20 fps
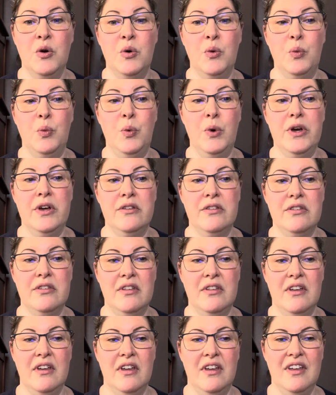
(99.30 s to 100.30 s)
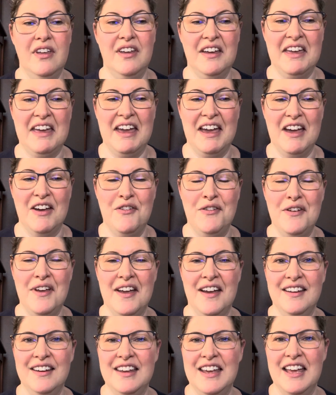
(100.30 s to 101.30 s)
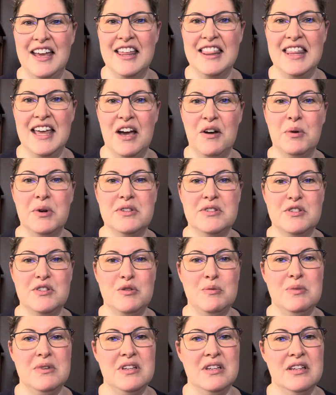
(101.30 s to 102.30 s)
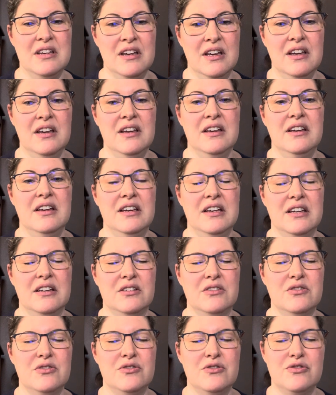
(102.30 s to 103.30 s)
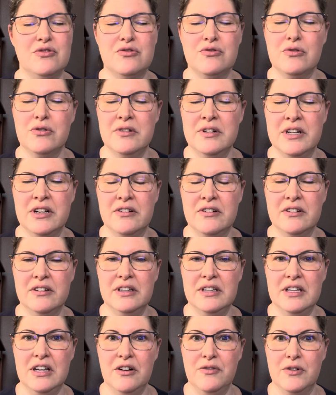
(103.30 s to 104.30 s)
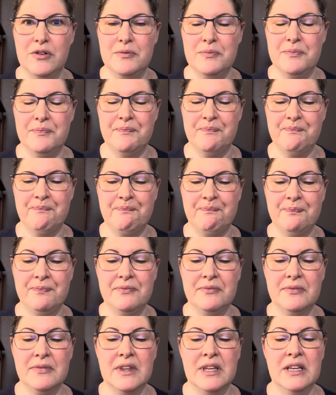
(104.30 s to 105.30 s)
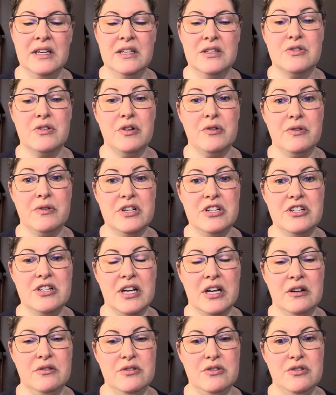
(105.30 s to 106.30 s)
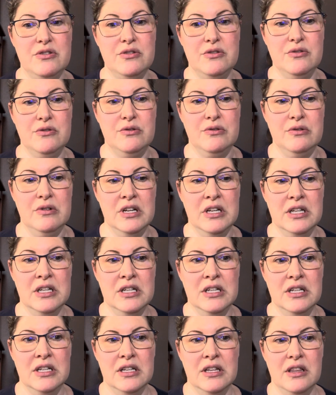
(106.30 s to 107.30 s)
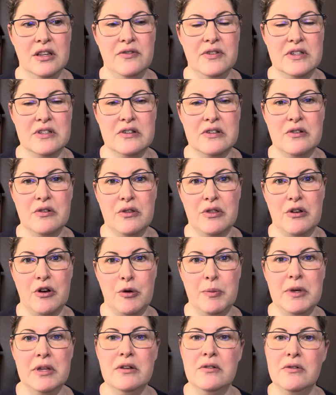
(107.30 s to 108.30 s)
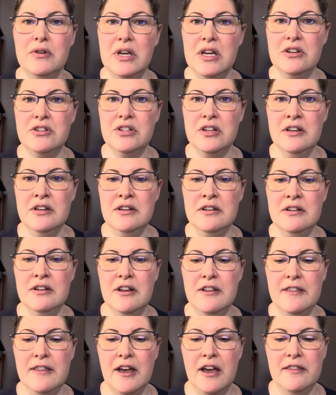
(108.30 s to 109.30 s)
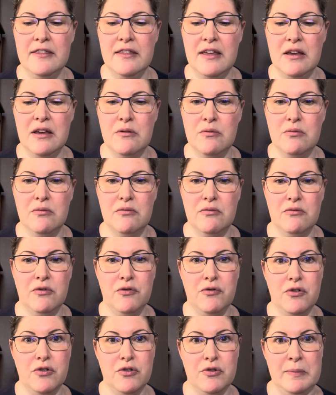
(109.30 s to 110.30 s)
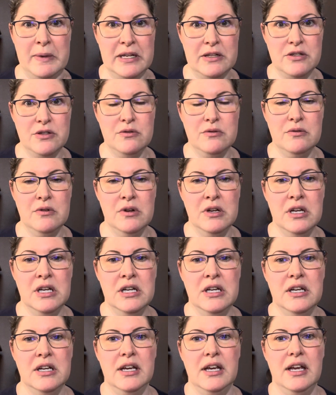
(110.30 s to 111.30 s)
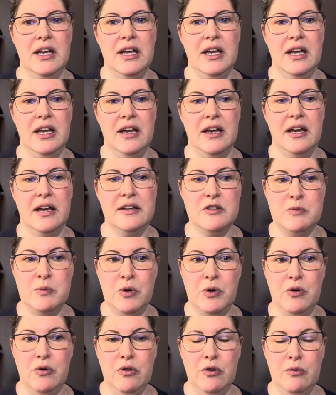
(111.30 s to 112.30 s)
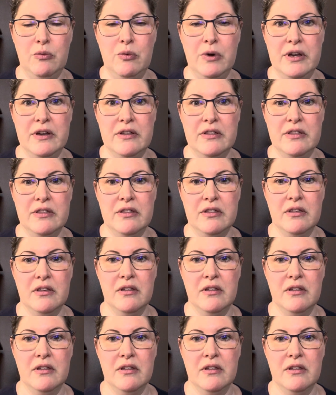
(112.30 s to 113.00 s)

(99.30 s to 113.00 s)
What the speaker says: with a caveat, and that was to be extraordinarily careful. So I reached out to the physical therapy location that they referred me to. I spoke with